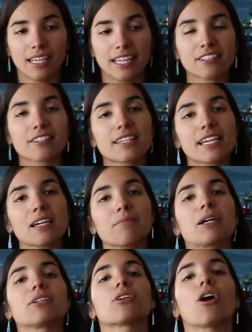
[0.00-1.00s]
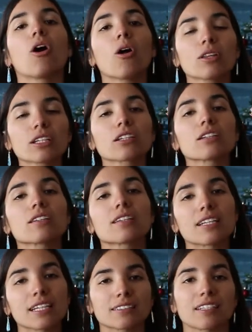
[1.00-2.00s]
And you think about all the good
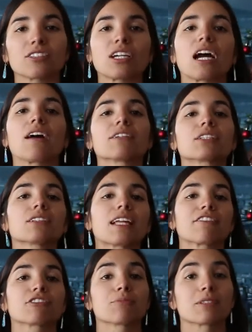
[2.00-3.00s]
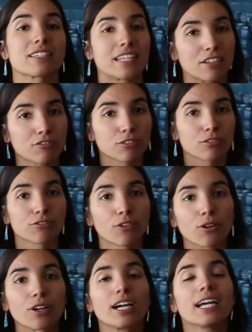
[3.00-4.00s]
things that you have in your life to be thankful
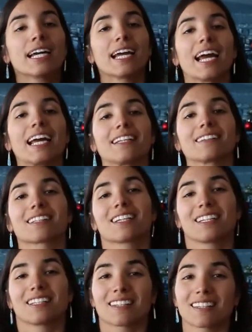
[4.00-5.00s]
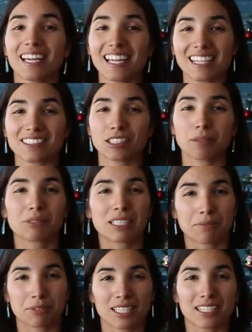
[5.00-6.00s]
for. And the thing is,
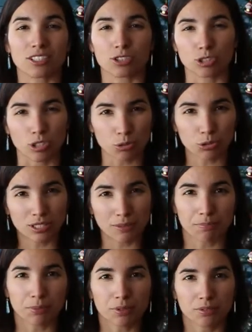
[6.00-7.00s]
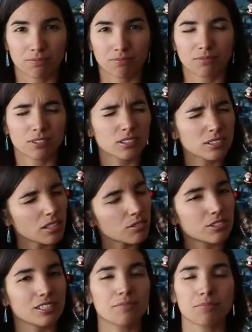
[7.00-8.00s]
sometimes they are so simple, so
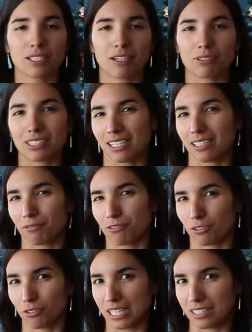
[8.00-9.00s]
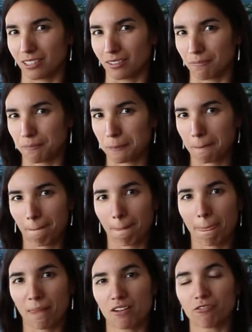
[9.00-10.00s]
simple that we take them for granted.
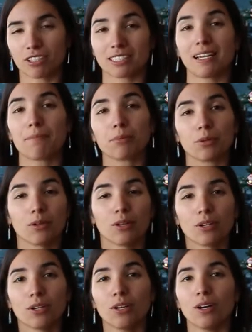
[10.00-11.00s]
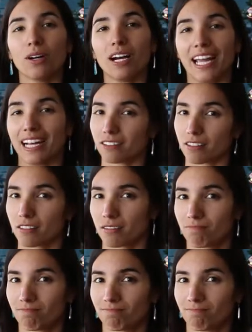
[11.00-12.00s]
For example, health.
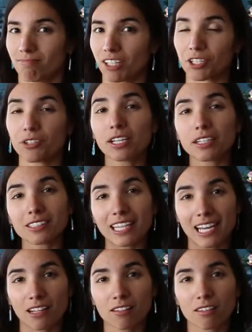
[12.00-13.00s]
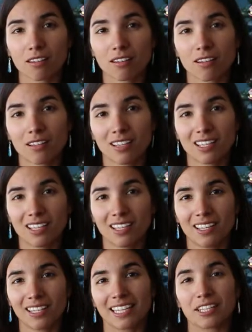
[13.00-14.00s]
Are you in good health?
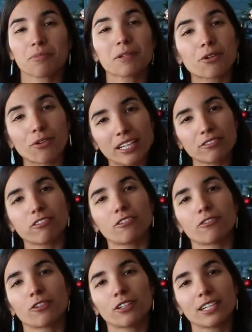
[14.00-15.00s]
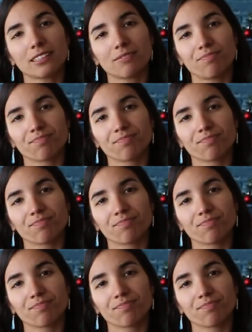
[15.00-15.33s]
Can you be grateful for it?